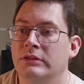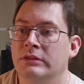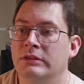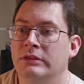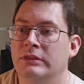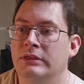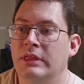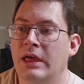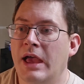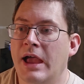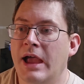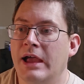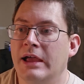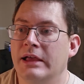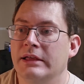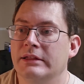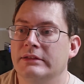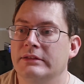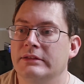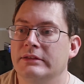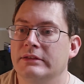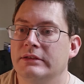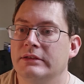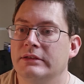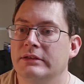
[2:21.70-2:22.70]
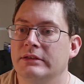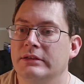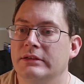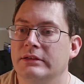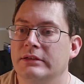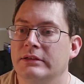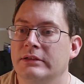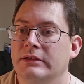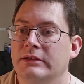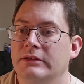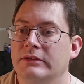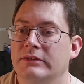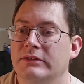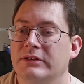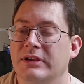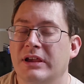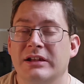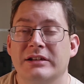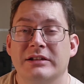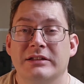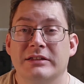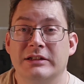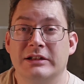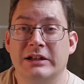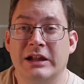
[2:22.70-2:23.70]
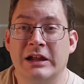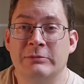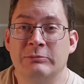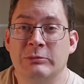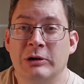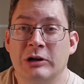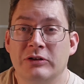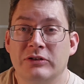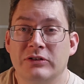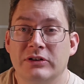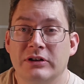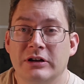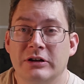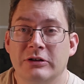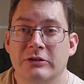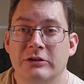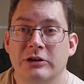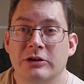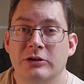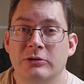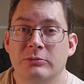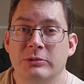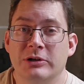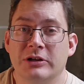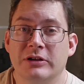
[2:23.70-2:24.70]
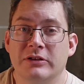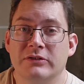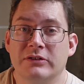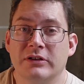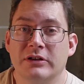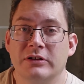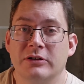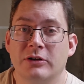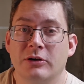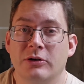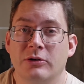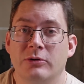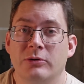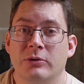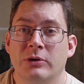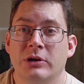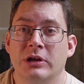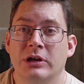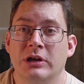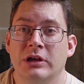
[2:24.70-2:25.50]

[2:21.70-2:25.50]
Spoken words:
That is kind of the nightmare scenario, because I know